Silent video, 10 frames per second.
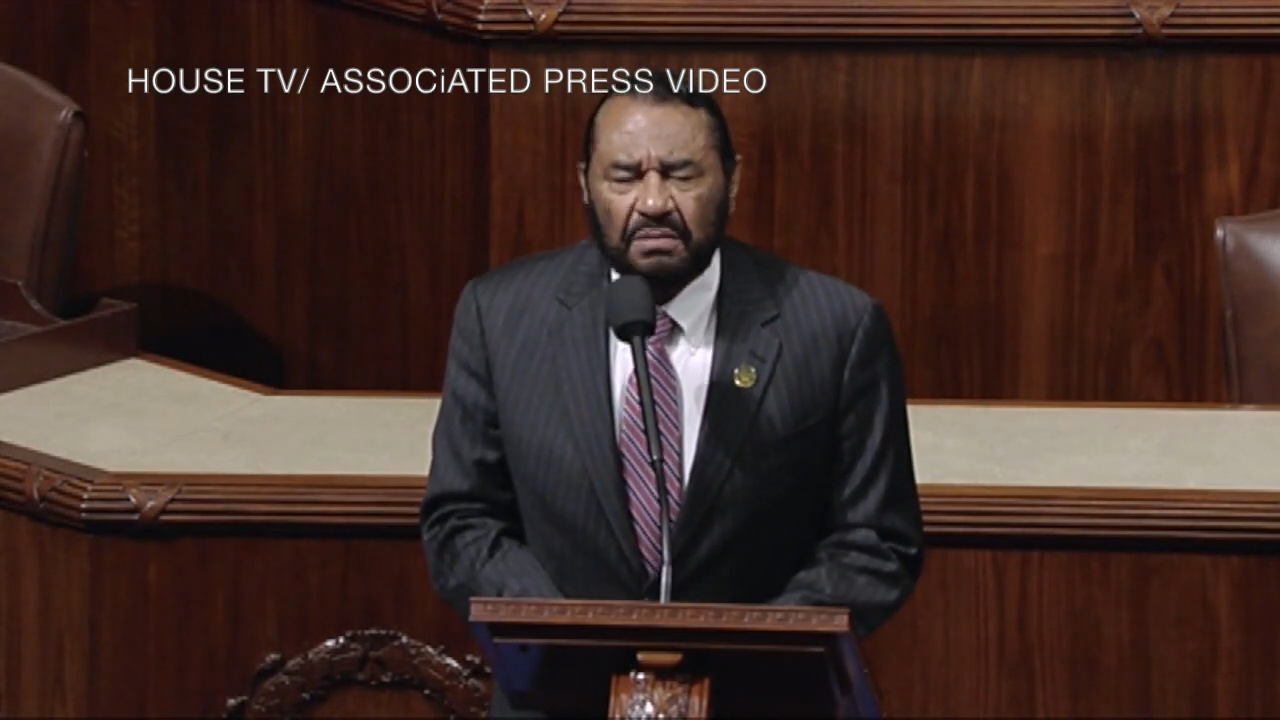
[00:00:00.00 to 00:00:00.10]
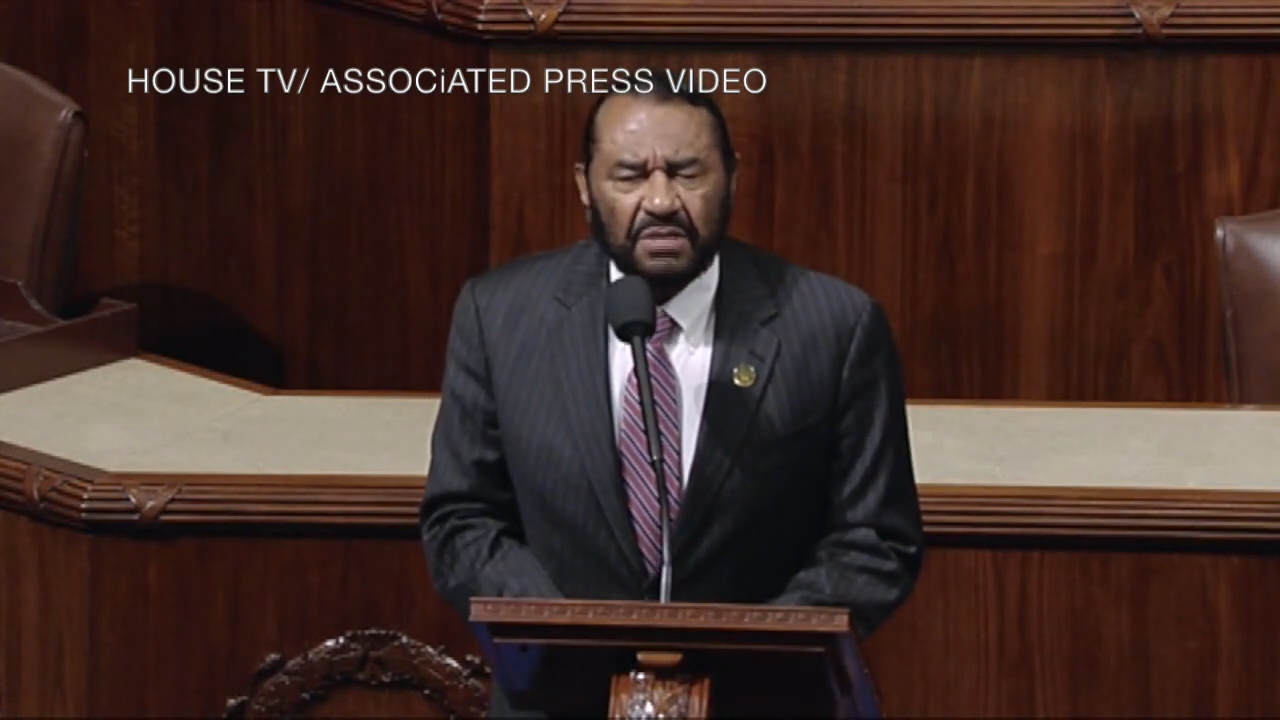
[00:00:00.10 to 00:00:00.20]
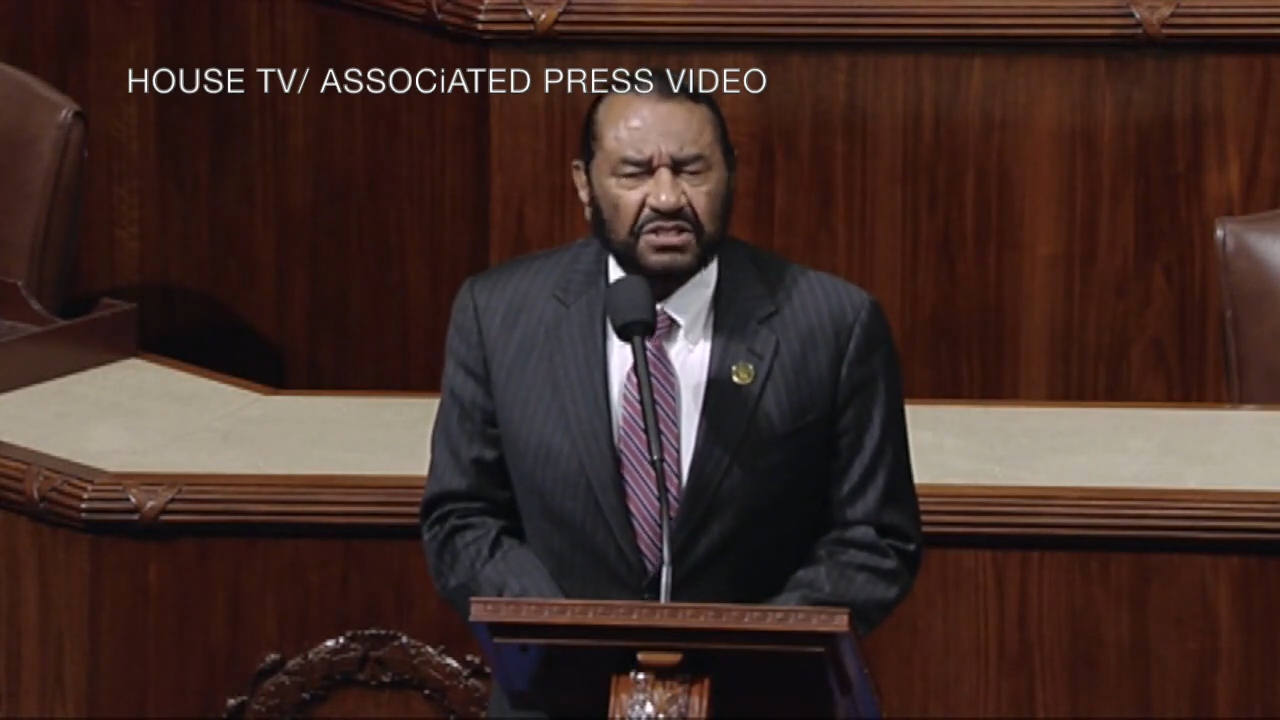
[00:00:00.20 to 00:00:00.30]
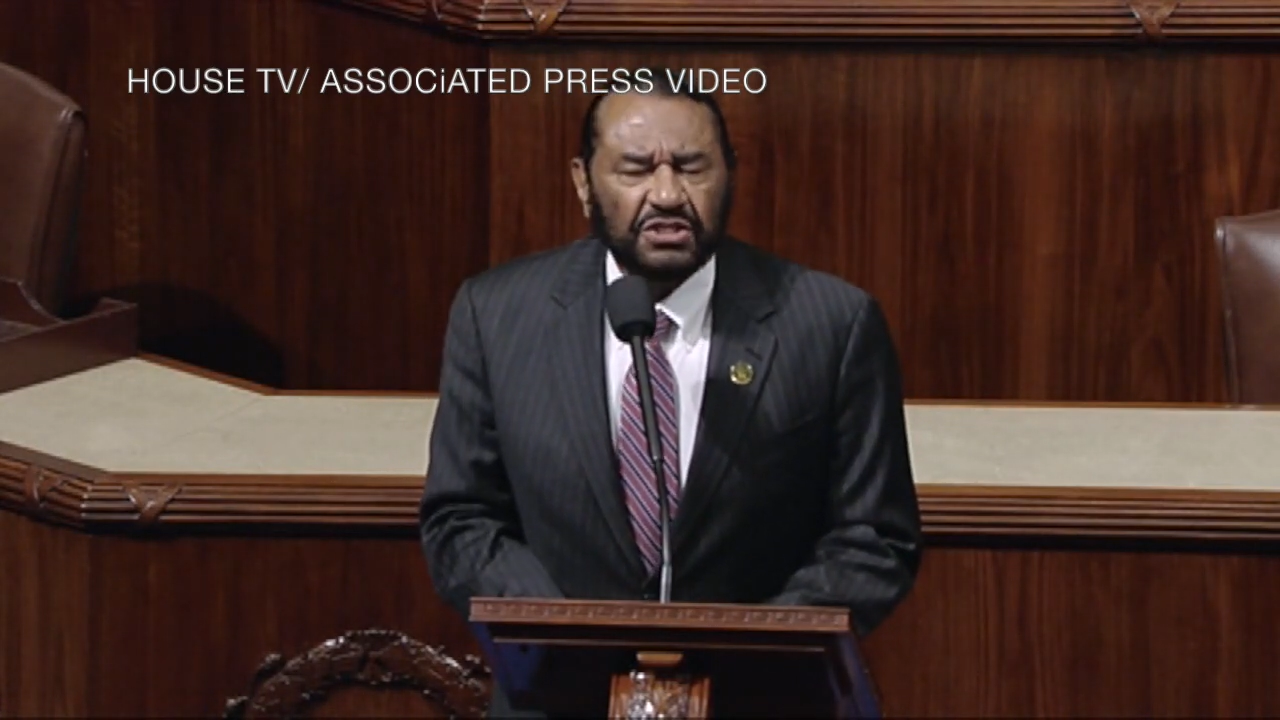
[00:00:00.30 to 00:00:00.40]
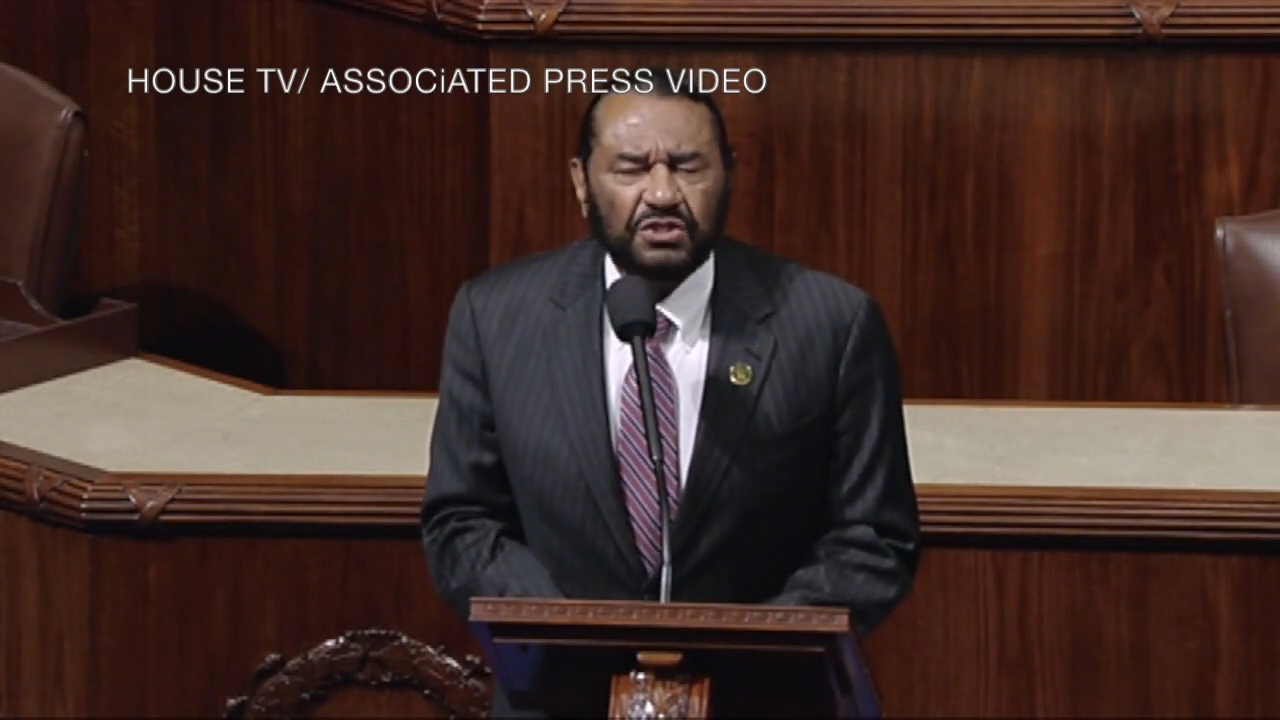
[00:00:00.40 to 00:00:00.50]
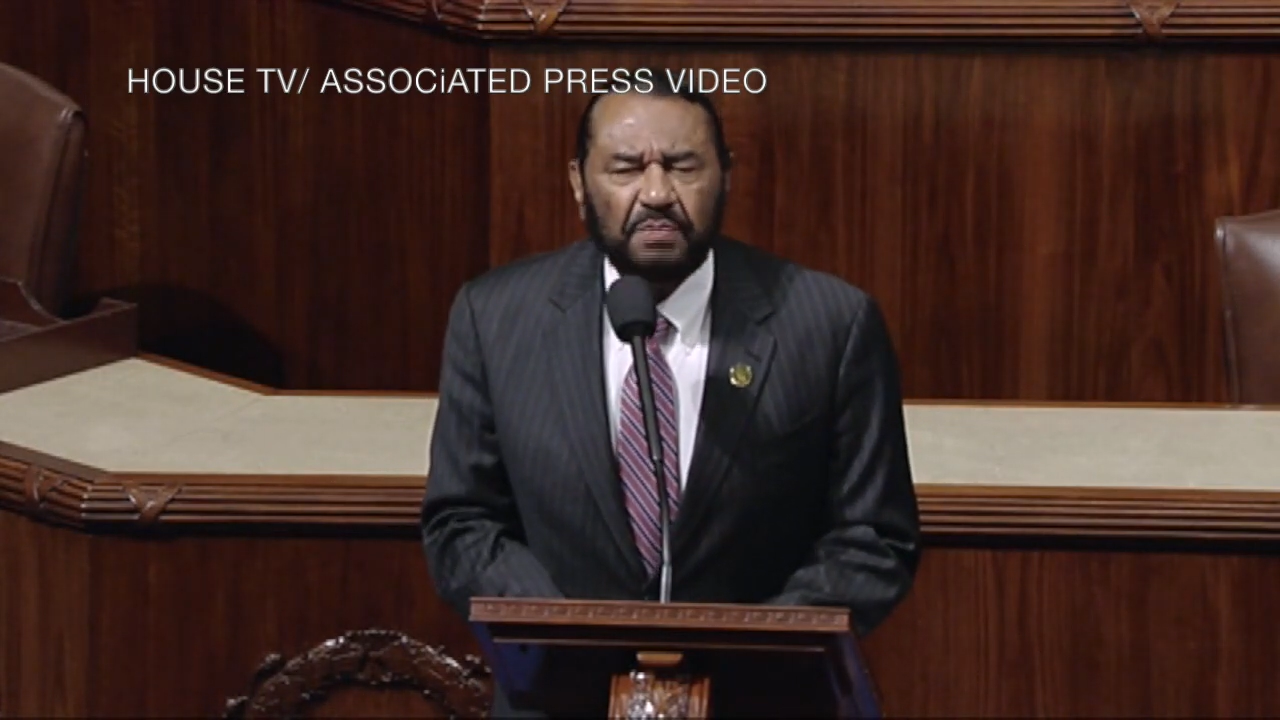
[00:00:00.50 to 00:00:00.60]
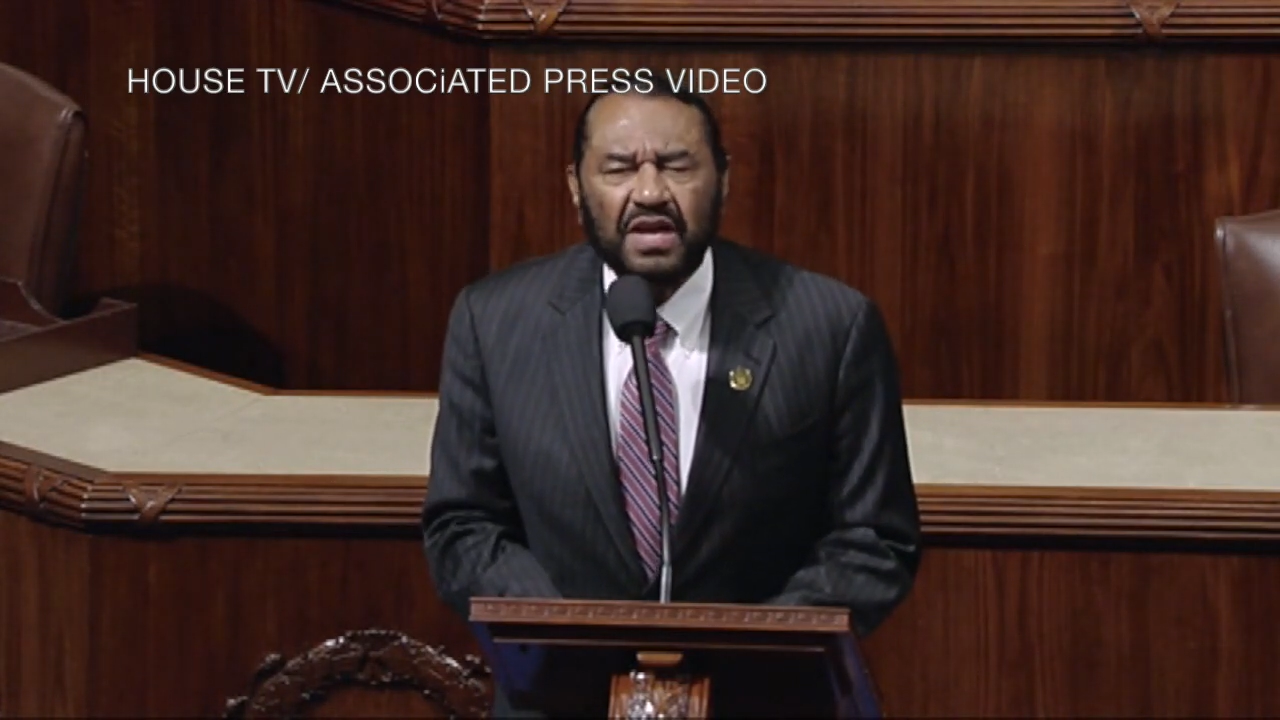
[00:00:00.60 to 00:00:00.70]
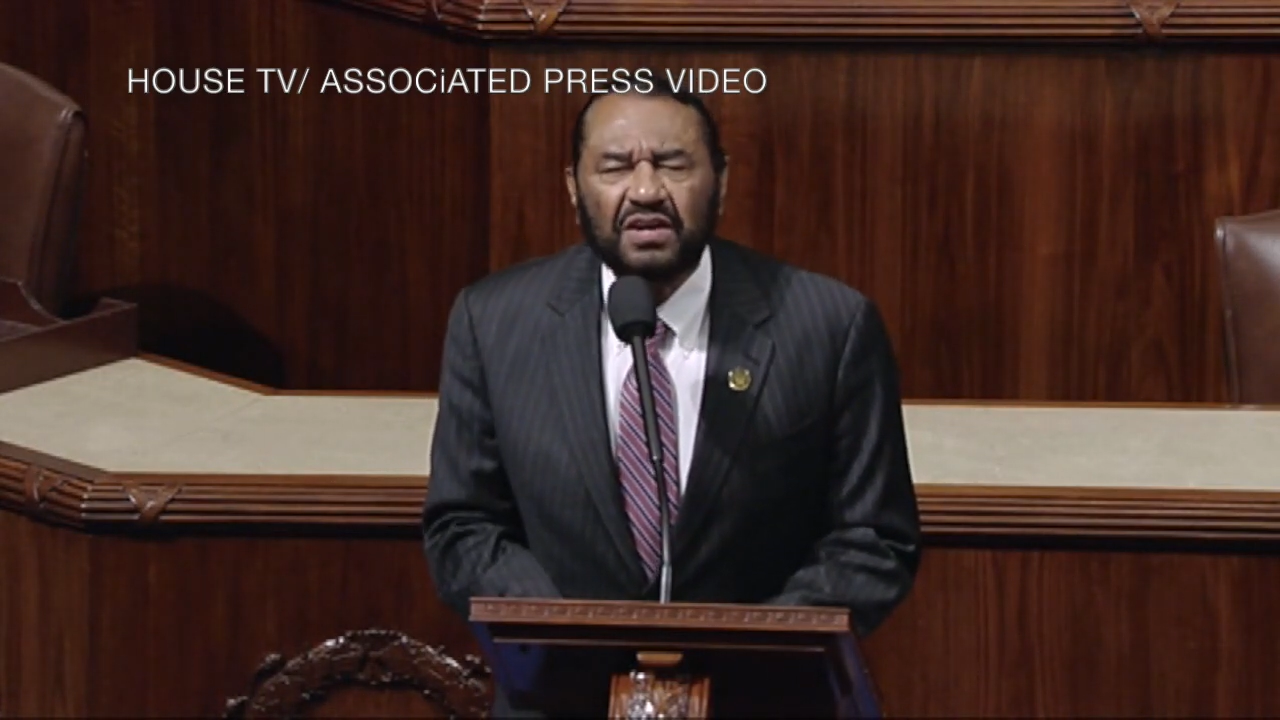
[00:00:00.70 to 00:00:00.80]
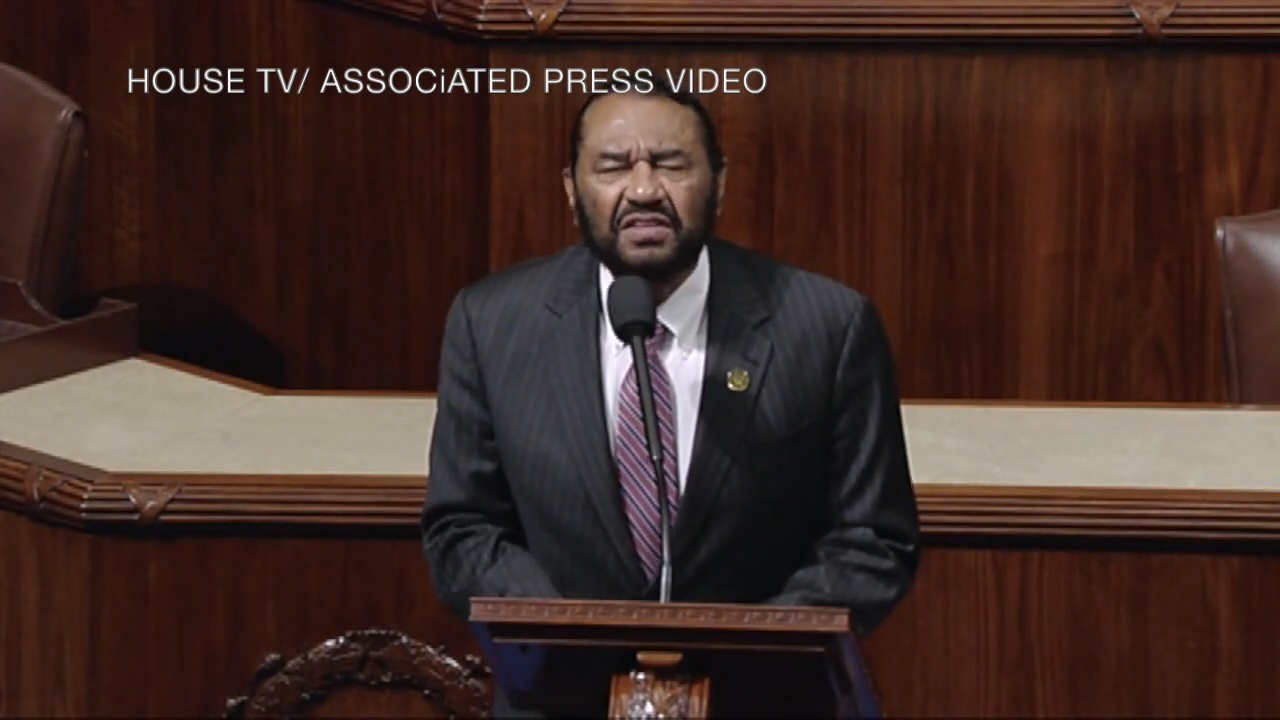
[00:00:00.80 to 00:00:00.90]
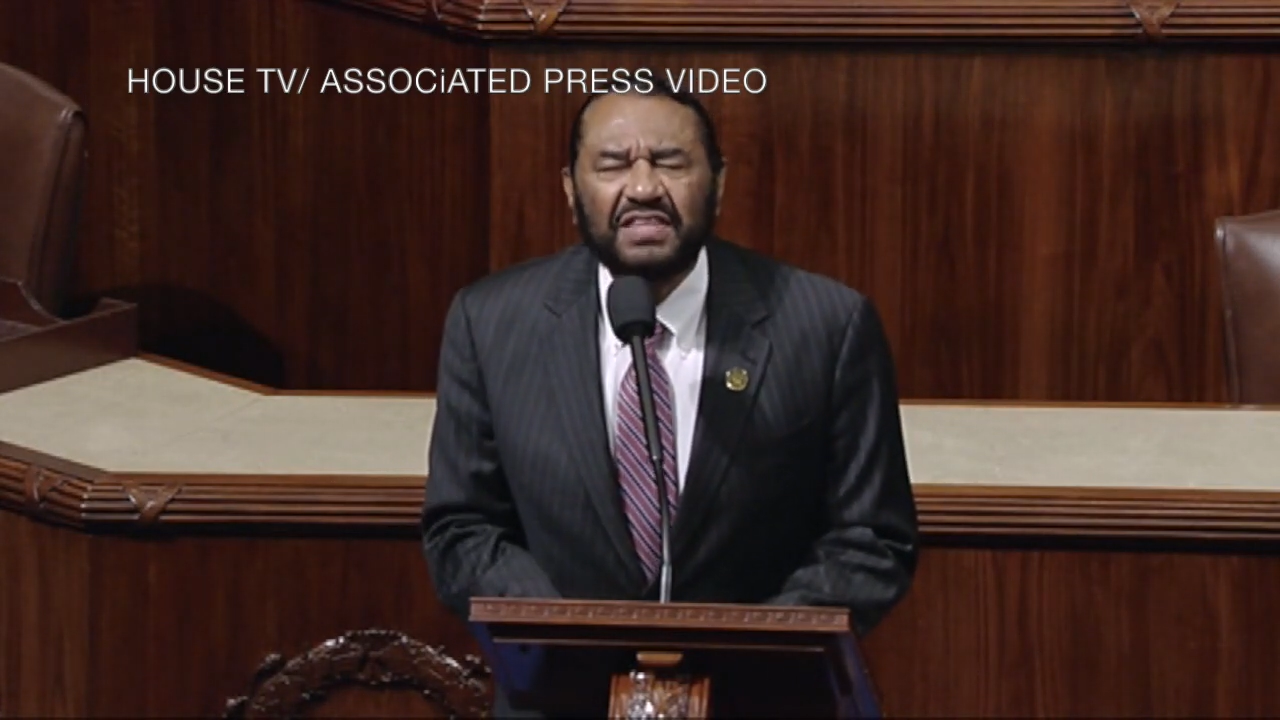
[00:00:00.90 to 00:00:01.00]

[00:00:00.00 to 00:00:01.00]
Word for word: Mister Speaker,